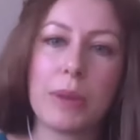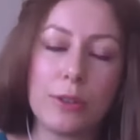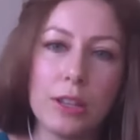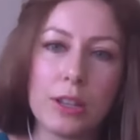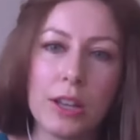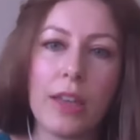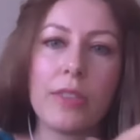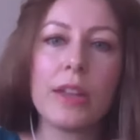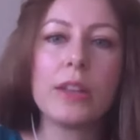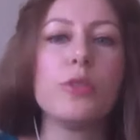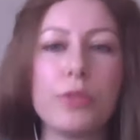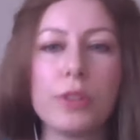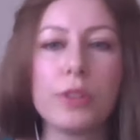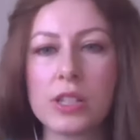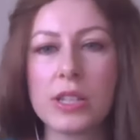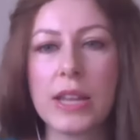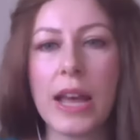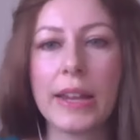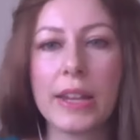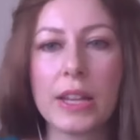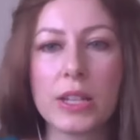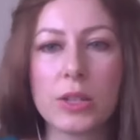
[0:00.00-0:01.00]
person
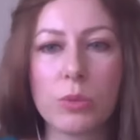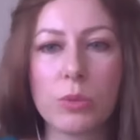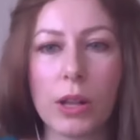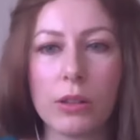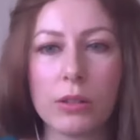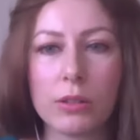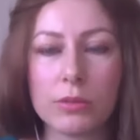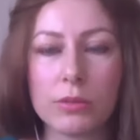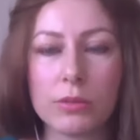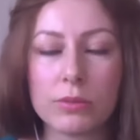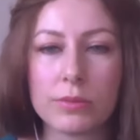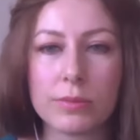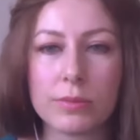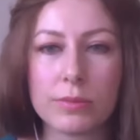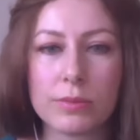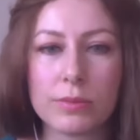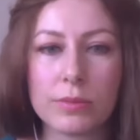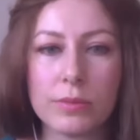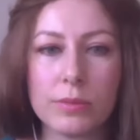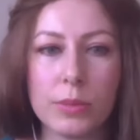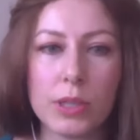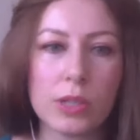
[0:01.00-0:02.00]
might feel. And then you
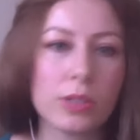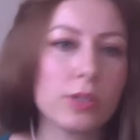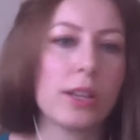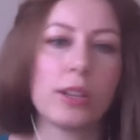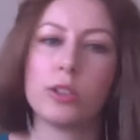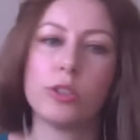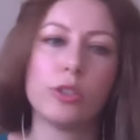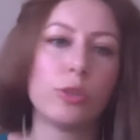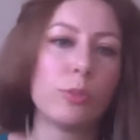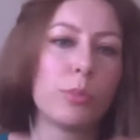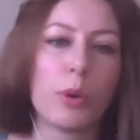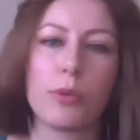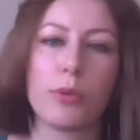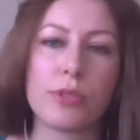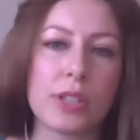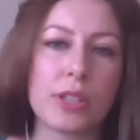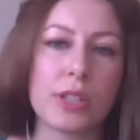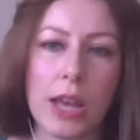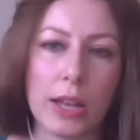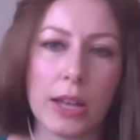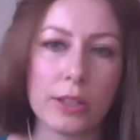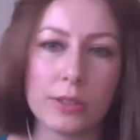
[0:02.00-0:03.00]
feel sad as well
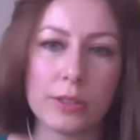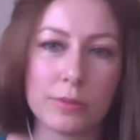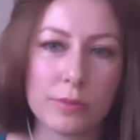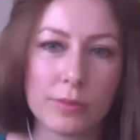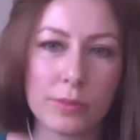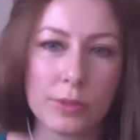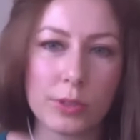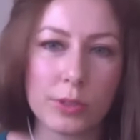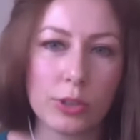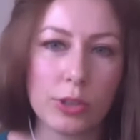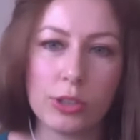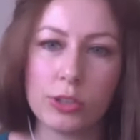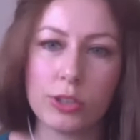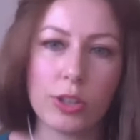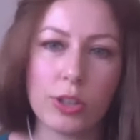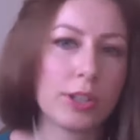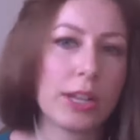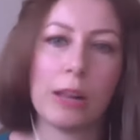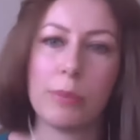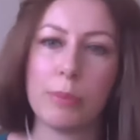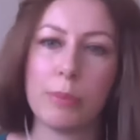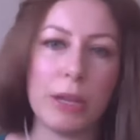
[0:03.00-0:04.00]
because then you're both sad.
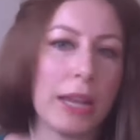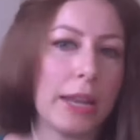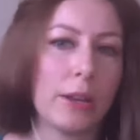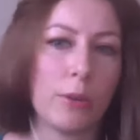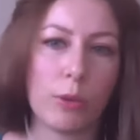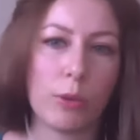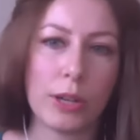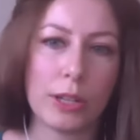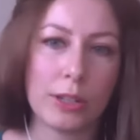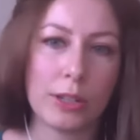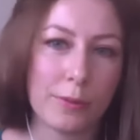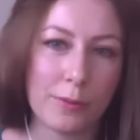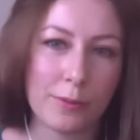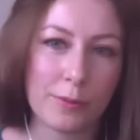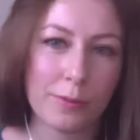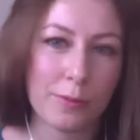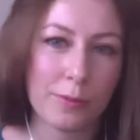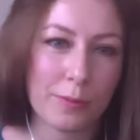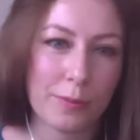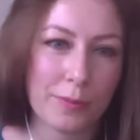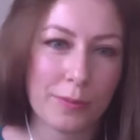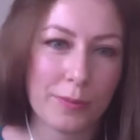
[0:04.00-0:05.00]
So you're not helping
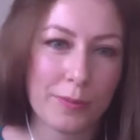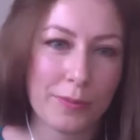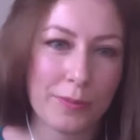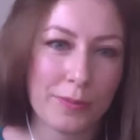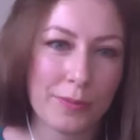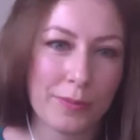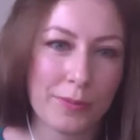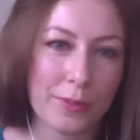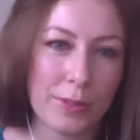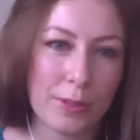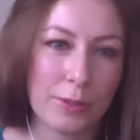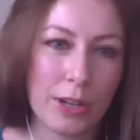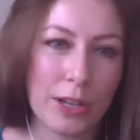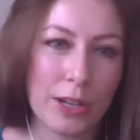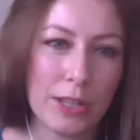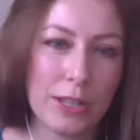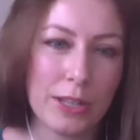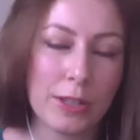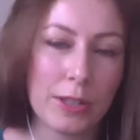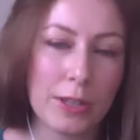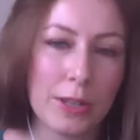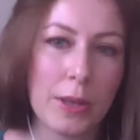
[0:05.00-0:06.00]
anyone, right?
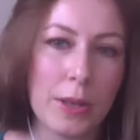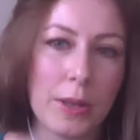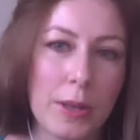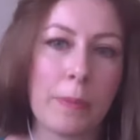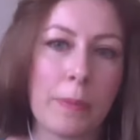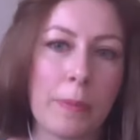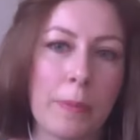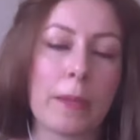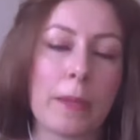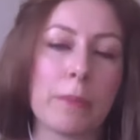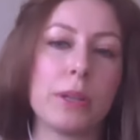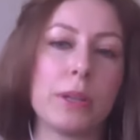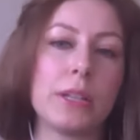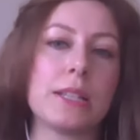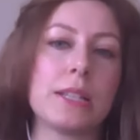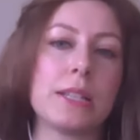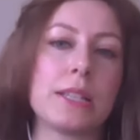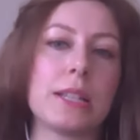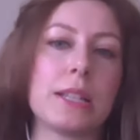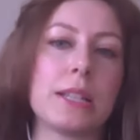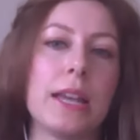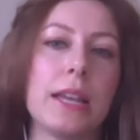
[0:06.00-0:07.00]
But
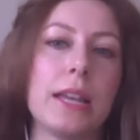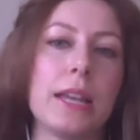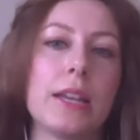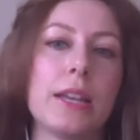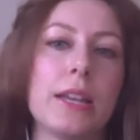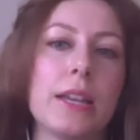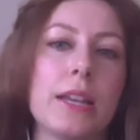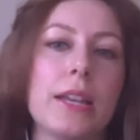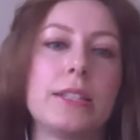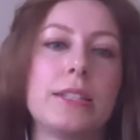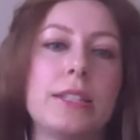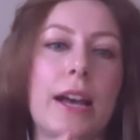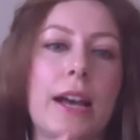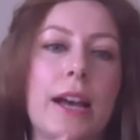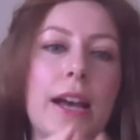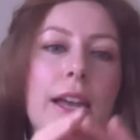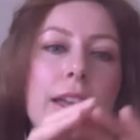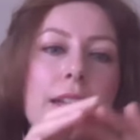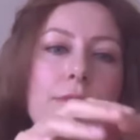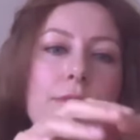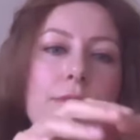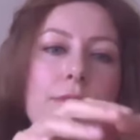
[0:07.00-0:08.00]
it's like
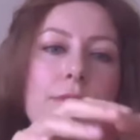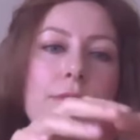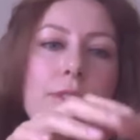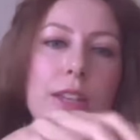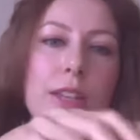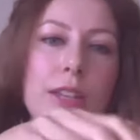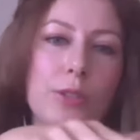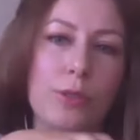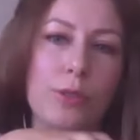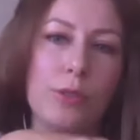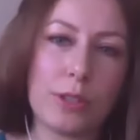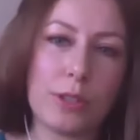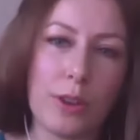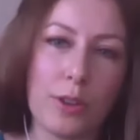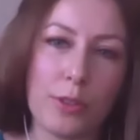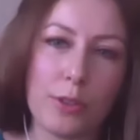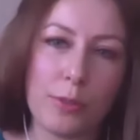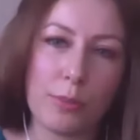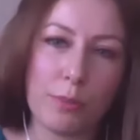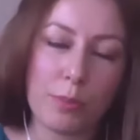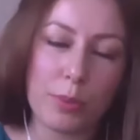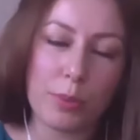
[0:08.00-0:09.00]
diving into
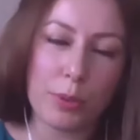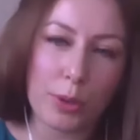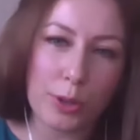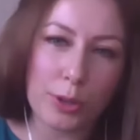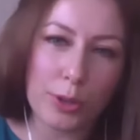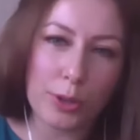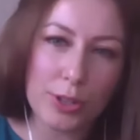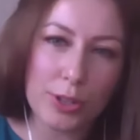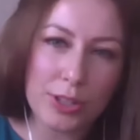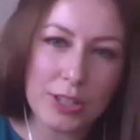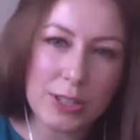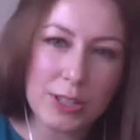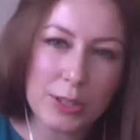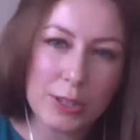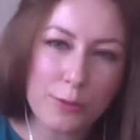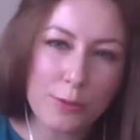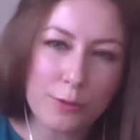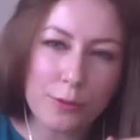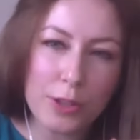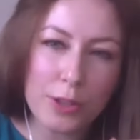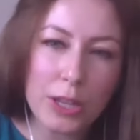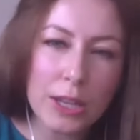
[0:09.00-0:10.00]
this other
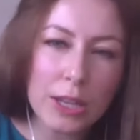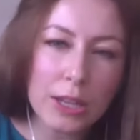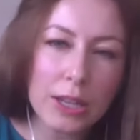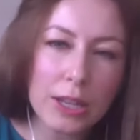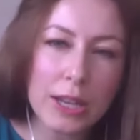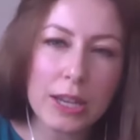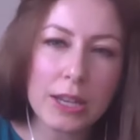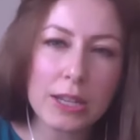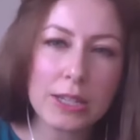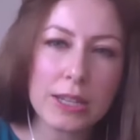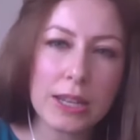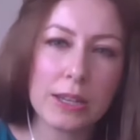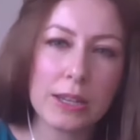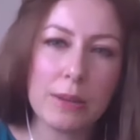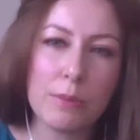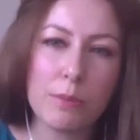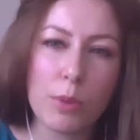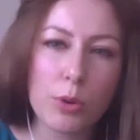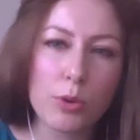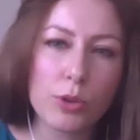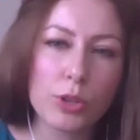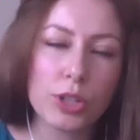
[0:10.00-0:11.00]
person's feelings and
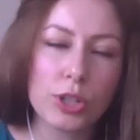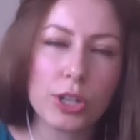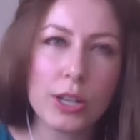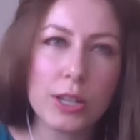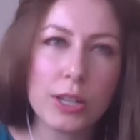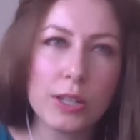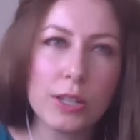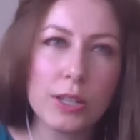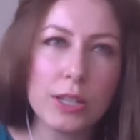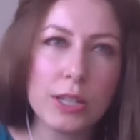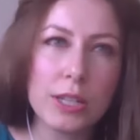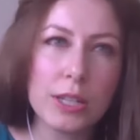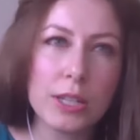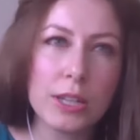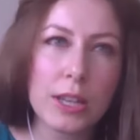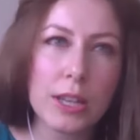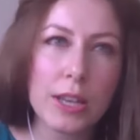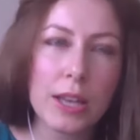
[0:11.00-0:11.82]
emotions